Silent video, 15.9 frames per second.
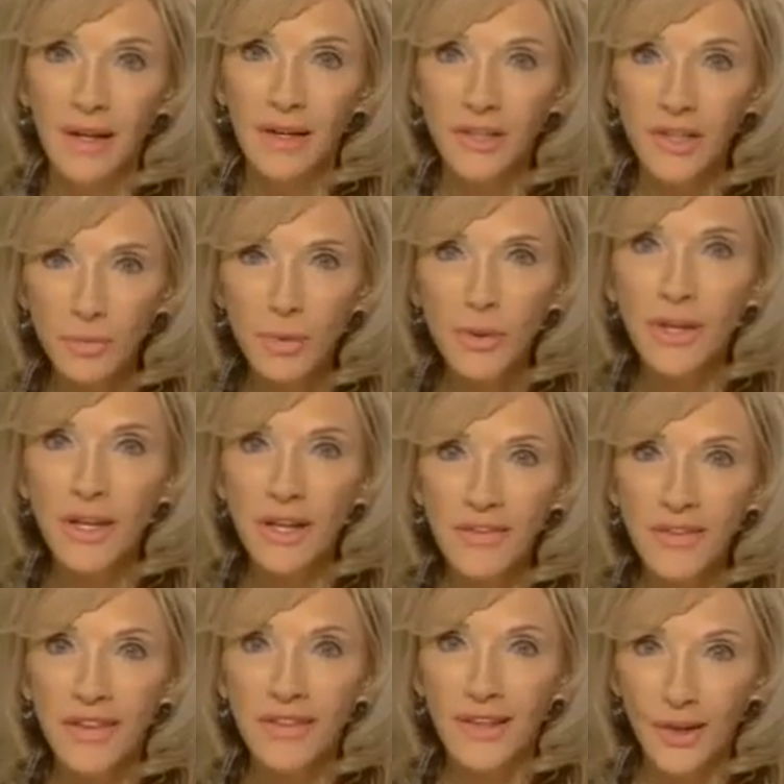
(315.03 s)
Do you believe
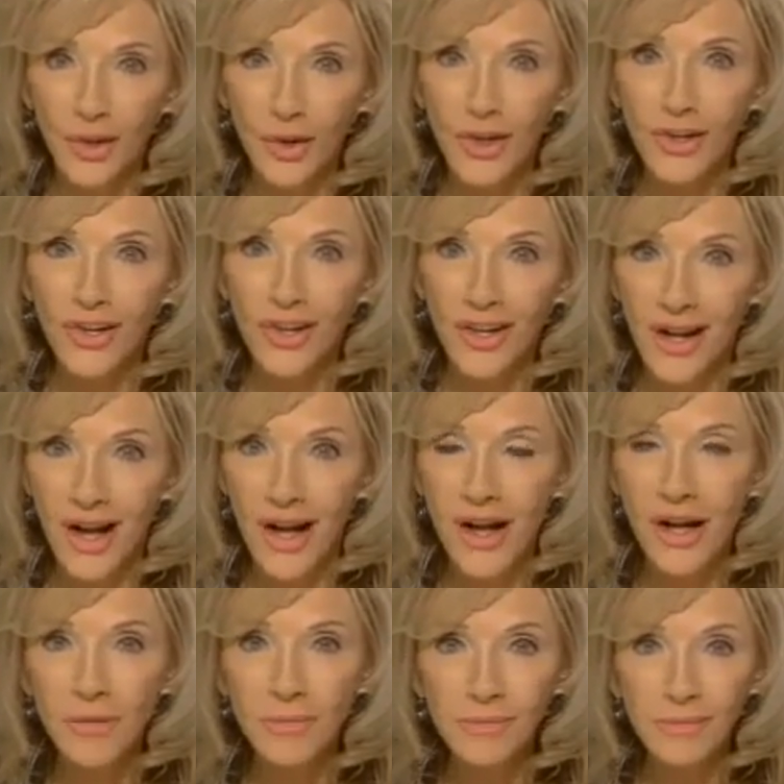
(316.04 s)
that the Lord could
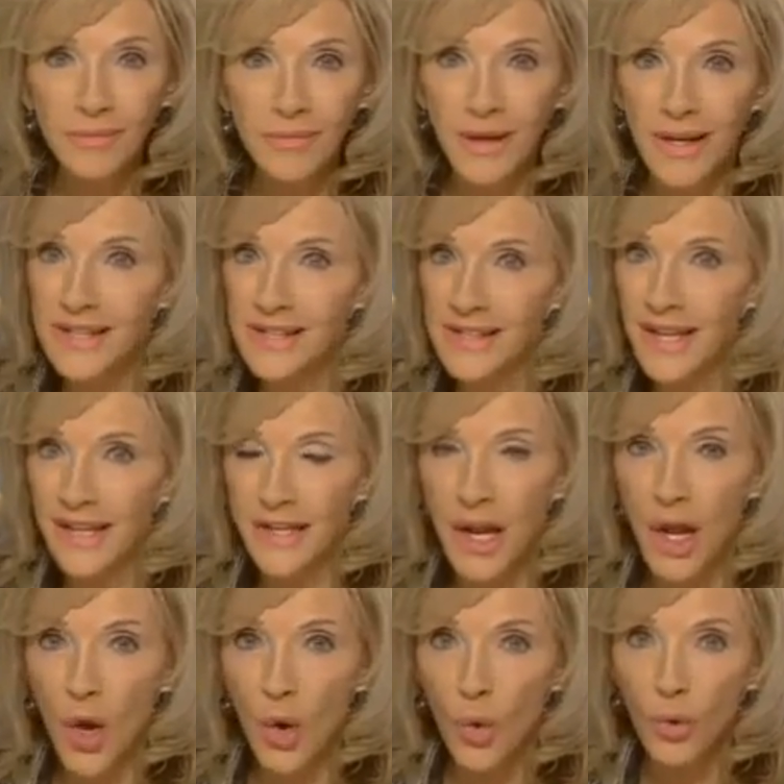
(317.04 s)
come? He said,
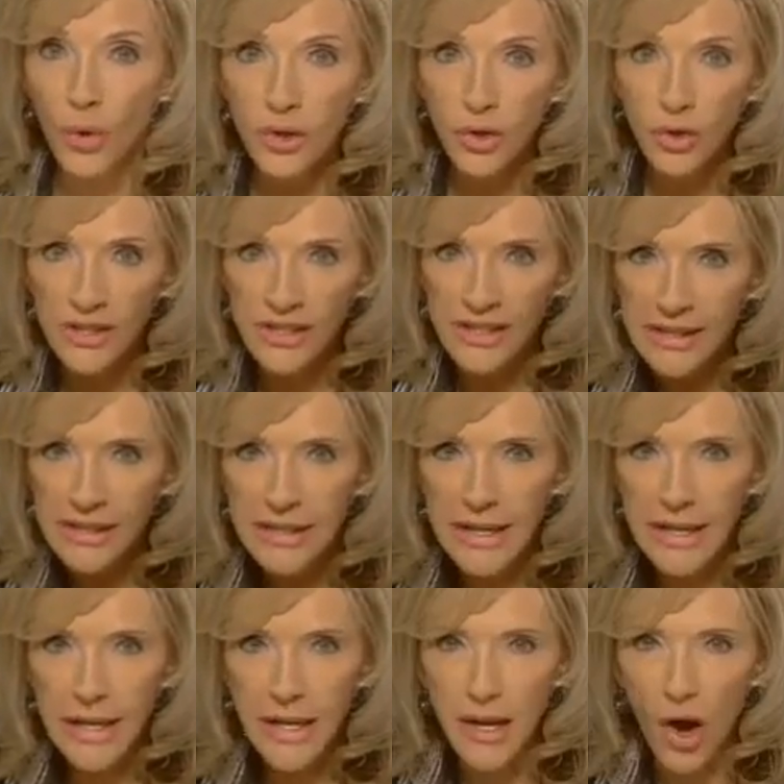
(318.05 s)
when you
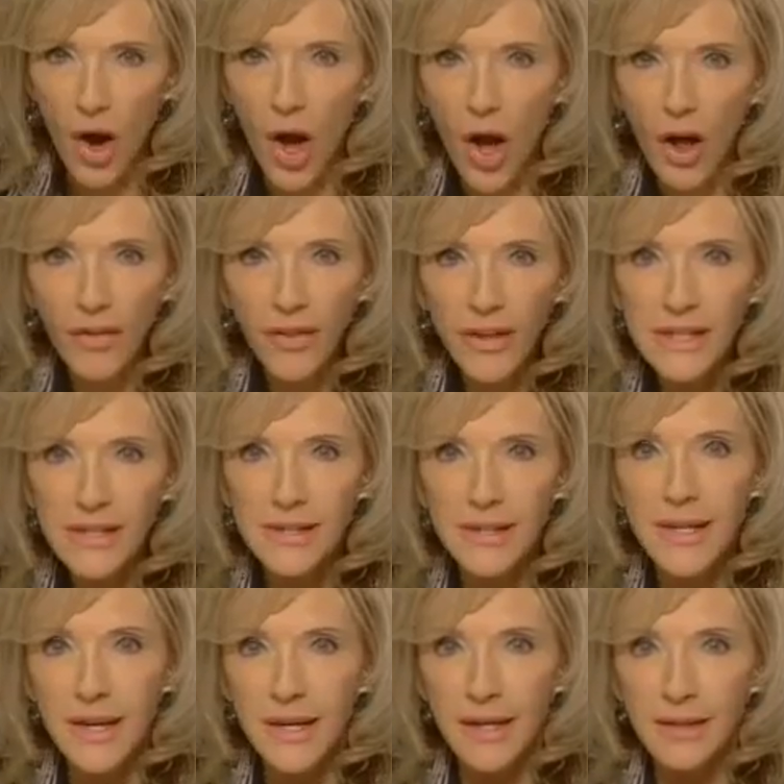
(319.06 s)
see all these
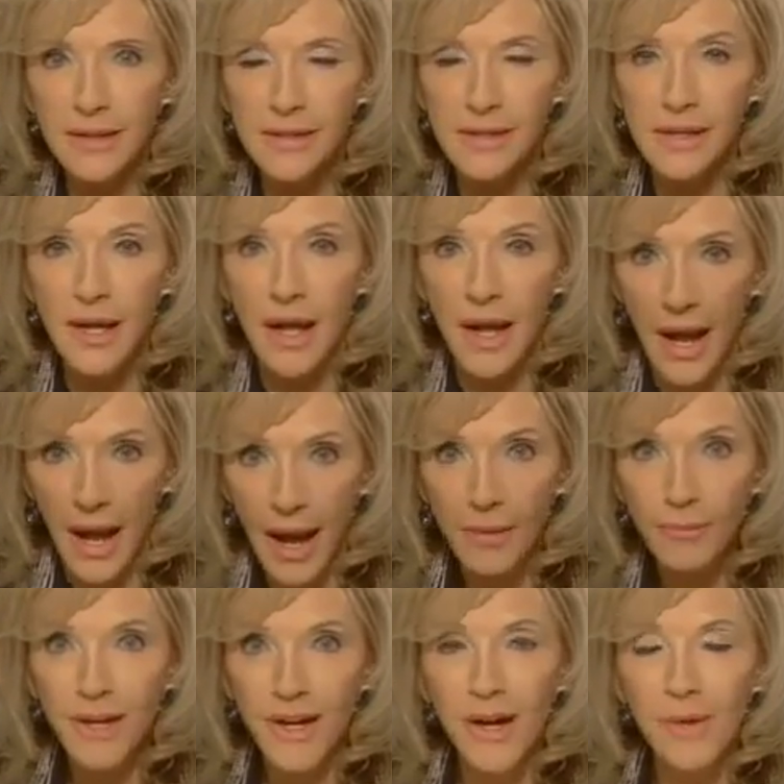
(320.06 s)
things,
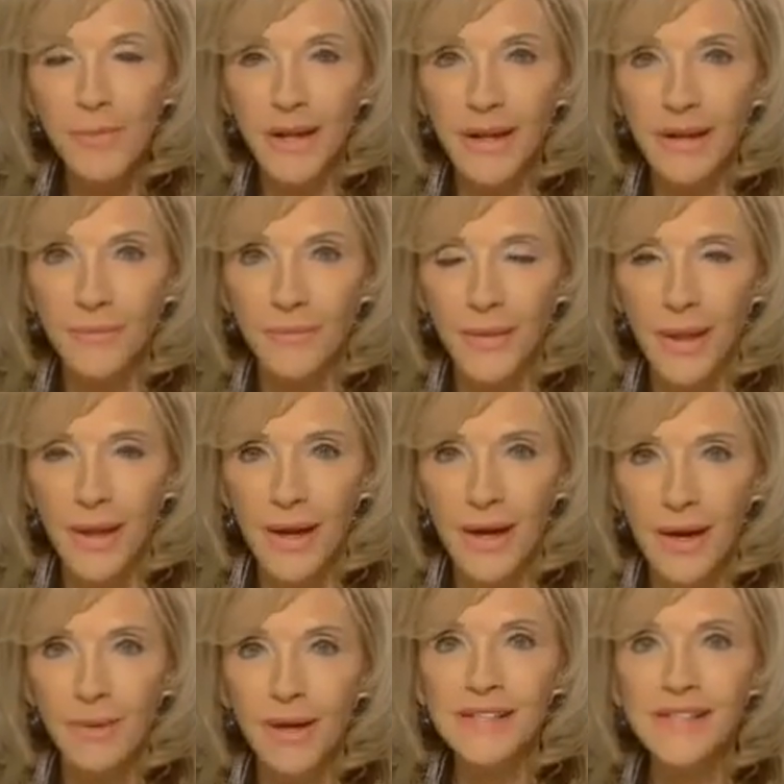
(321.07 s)
I'm coming.
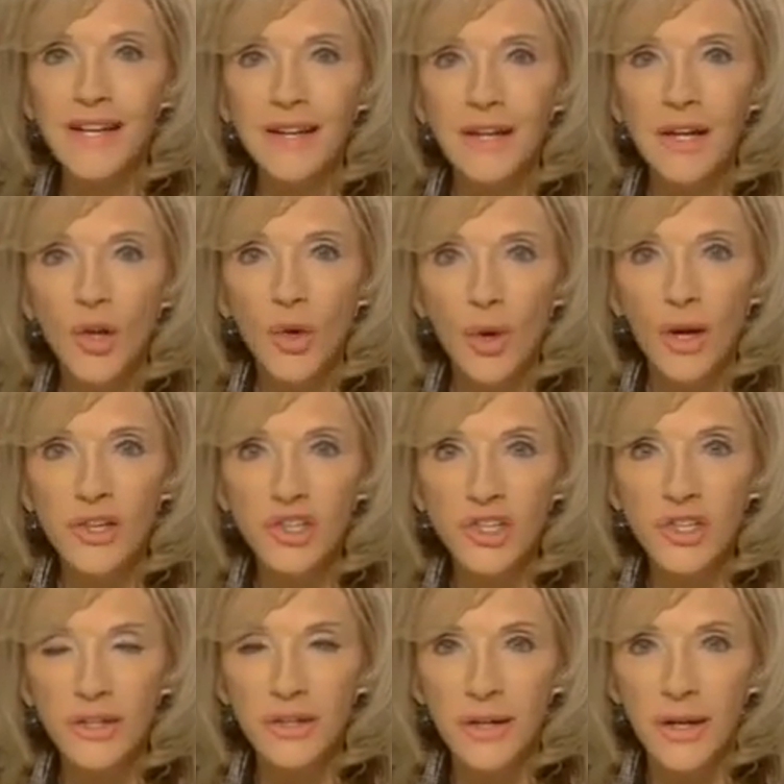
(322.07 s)
My second
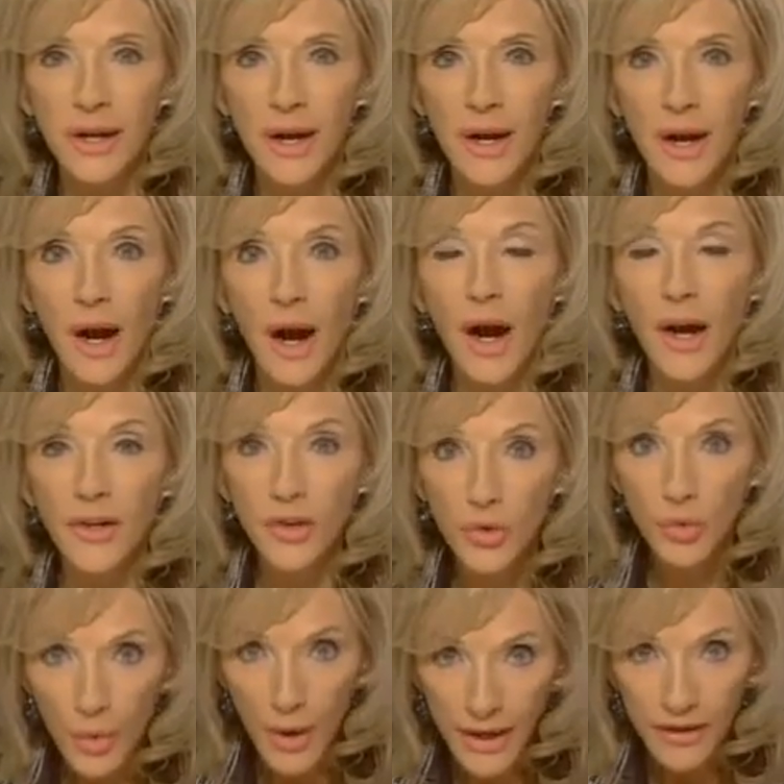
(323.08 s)
question, are you
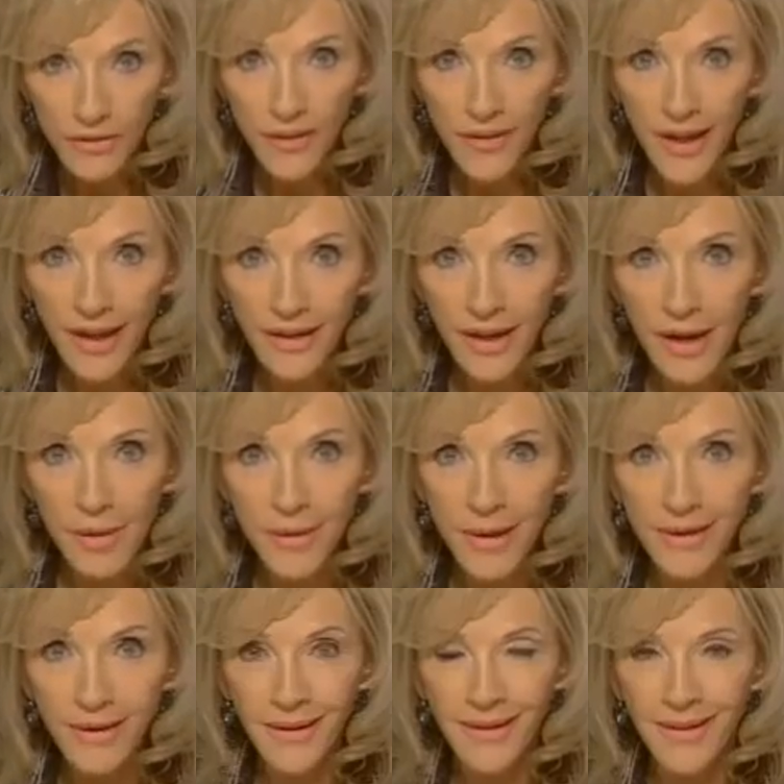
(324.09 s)
ready for that
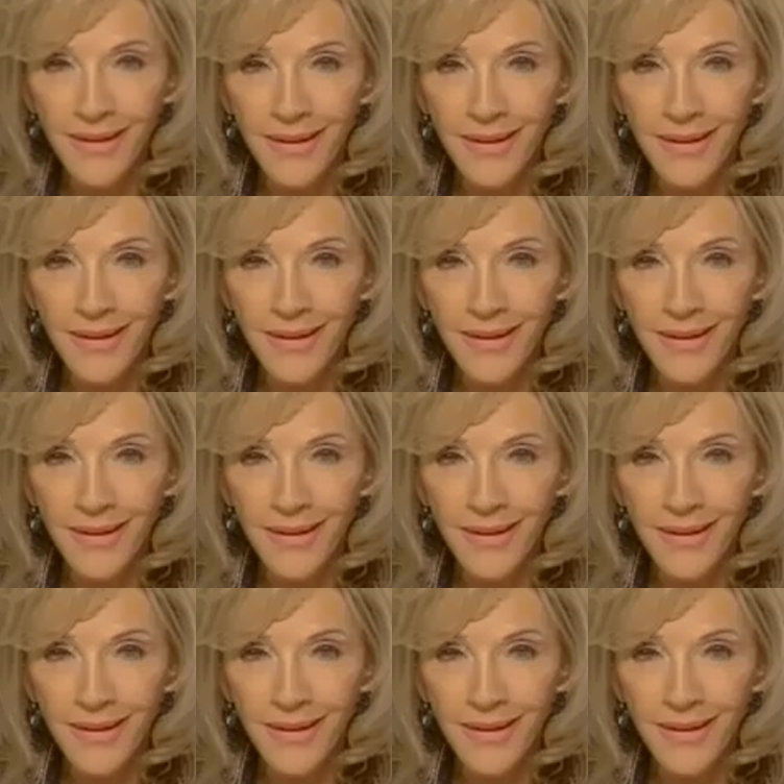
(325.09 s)
coming?